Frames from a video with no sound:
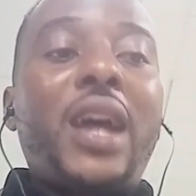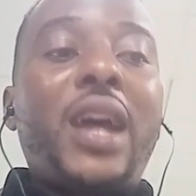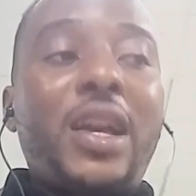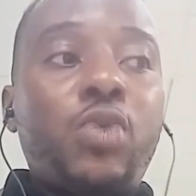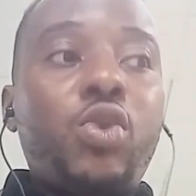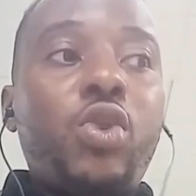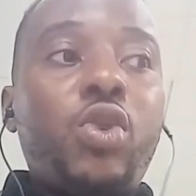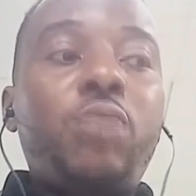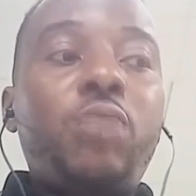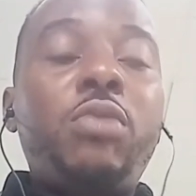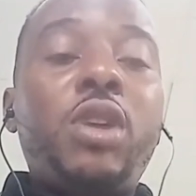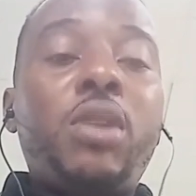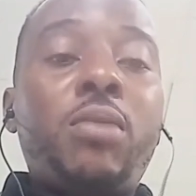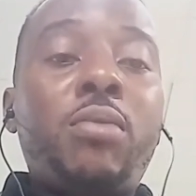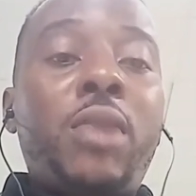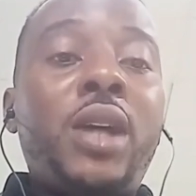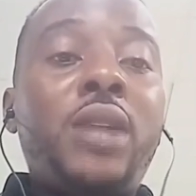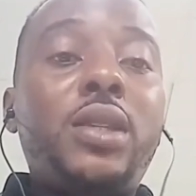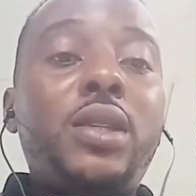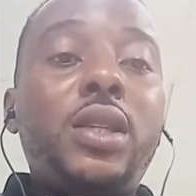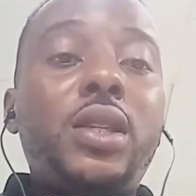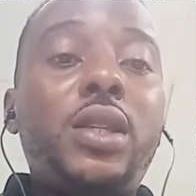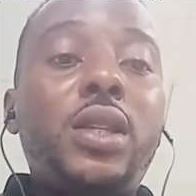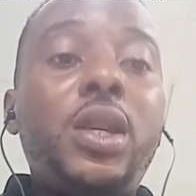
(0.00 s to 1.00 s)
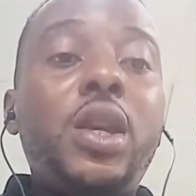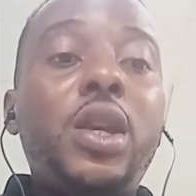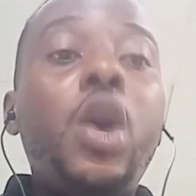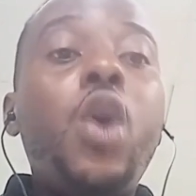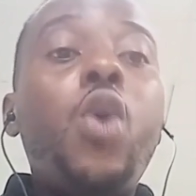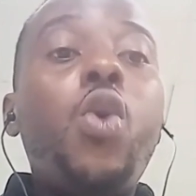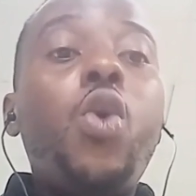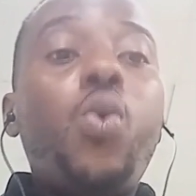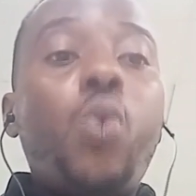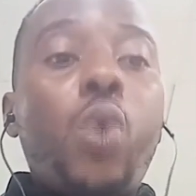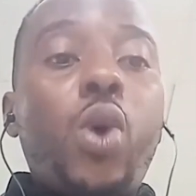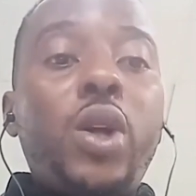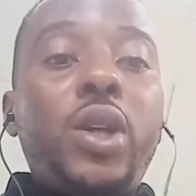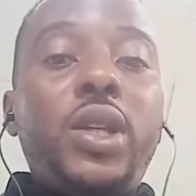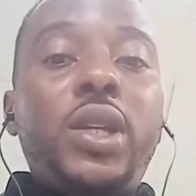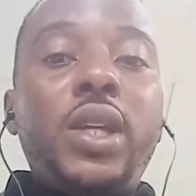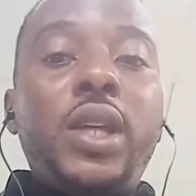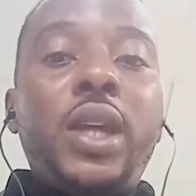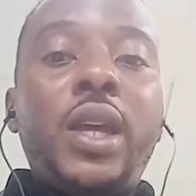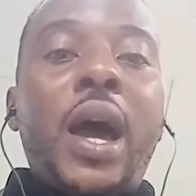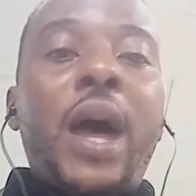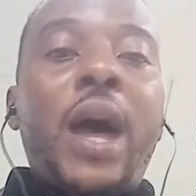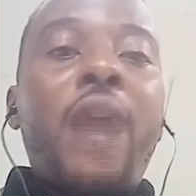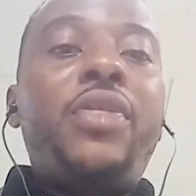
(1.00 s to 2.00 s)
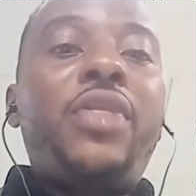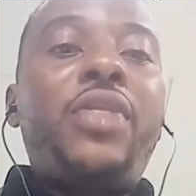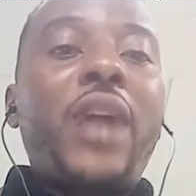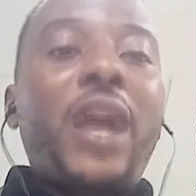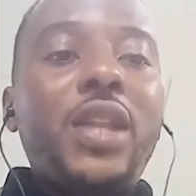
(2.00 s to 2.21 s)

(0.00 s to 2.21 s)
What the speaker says: That's what makes Man City what they are.